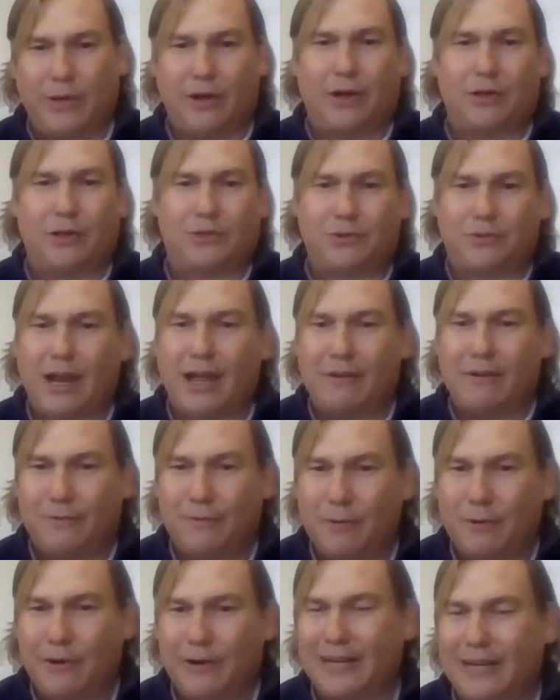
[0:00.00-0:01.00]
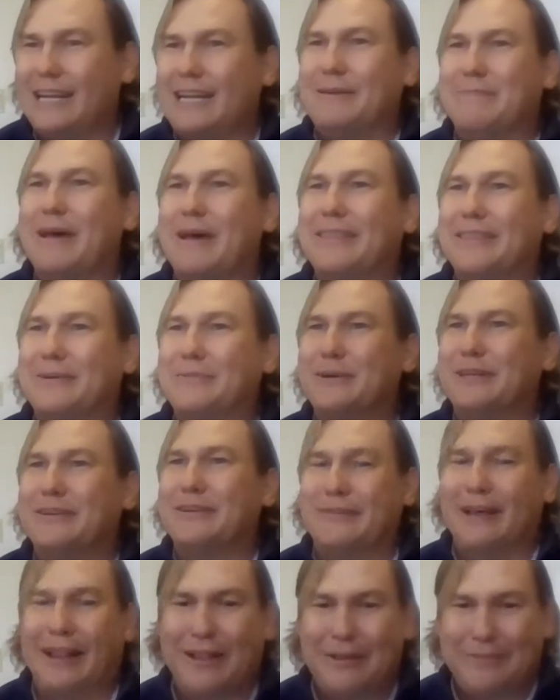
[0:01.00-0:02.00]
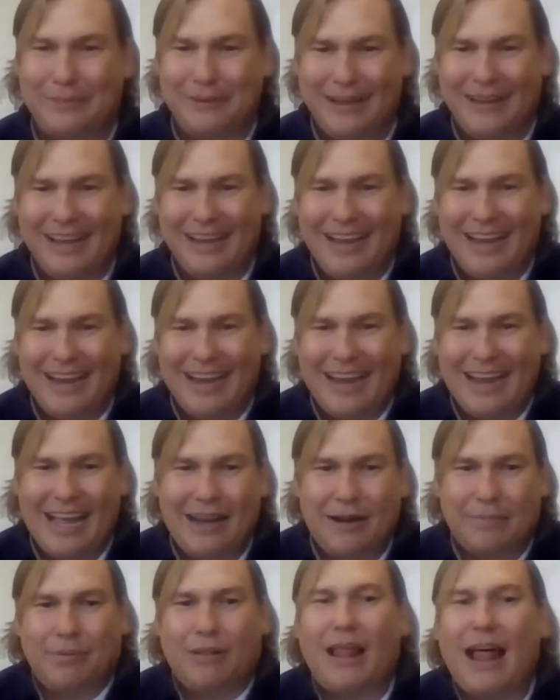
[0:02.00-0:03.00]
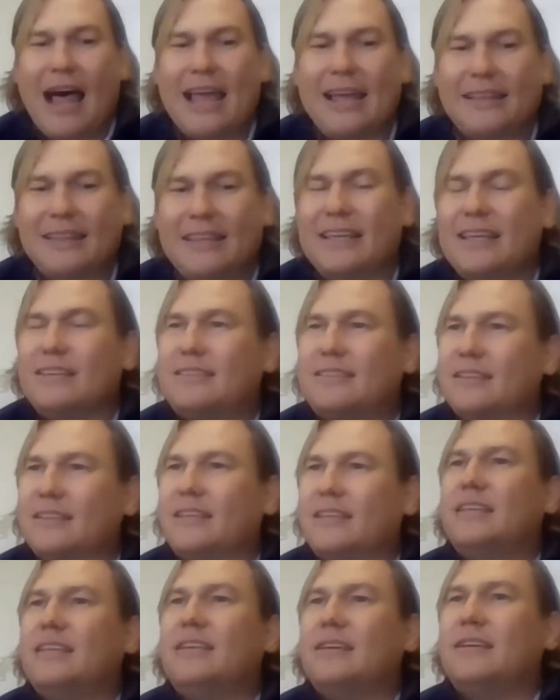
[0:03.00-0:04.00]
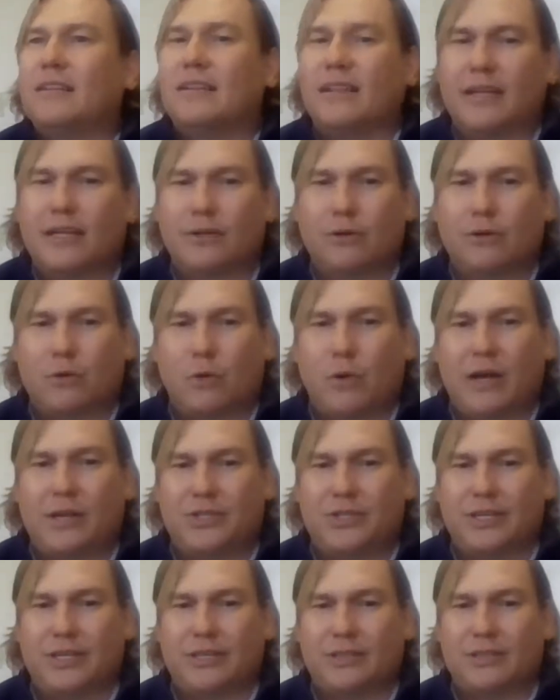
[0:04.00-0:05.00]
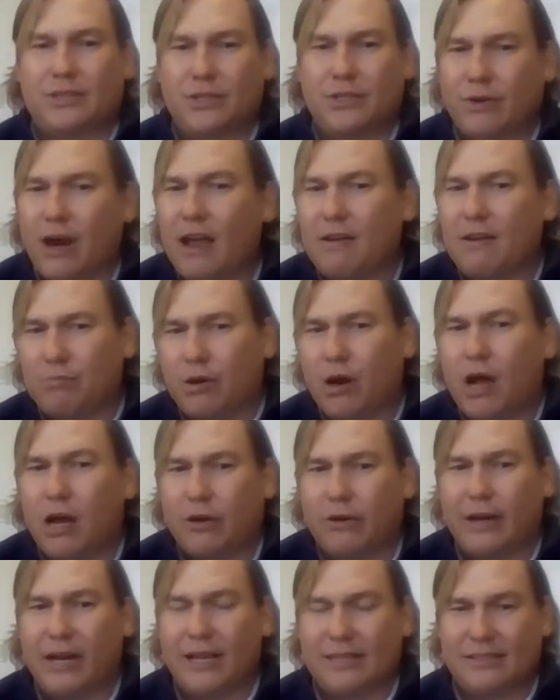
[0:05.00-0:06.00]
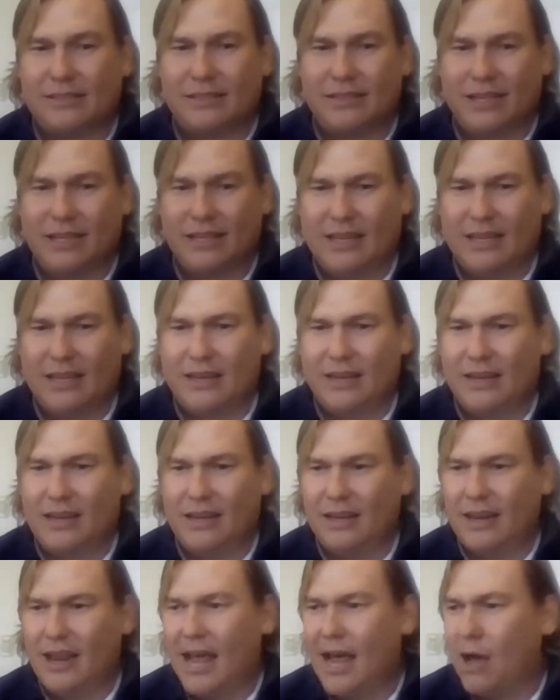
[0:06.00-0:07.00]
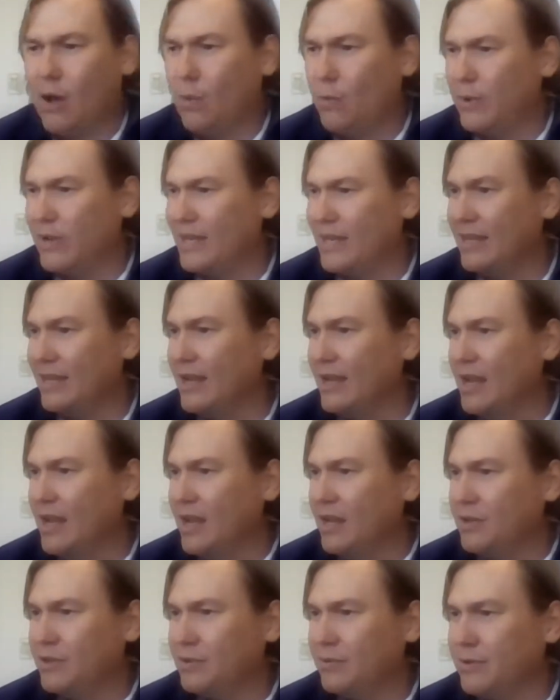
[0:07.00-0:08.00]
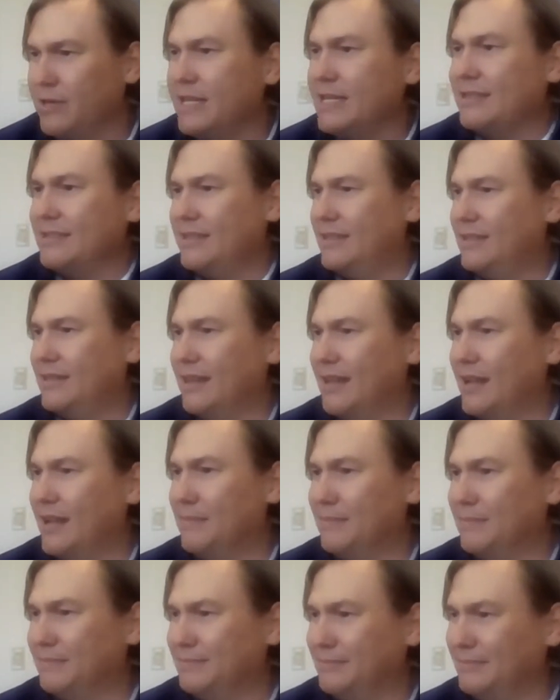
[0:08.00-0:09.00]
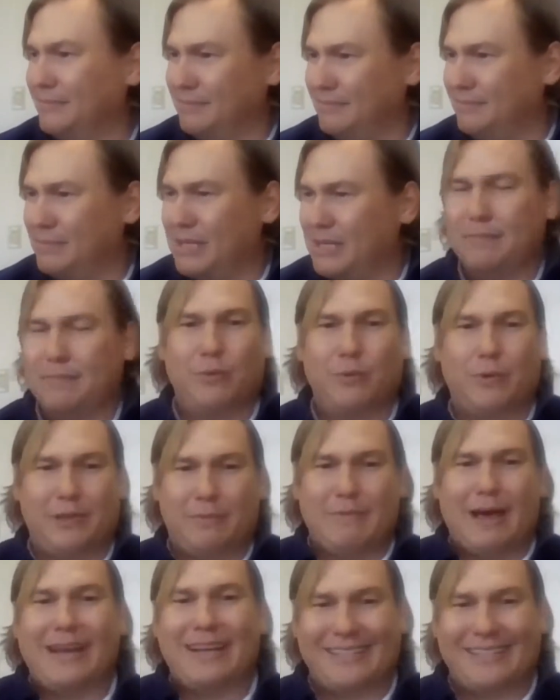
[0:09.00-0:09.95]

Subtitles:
I think we all strive for in any method we develop, and applying these to key clinical questions to drive progress in how we treat people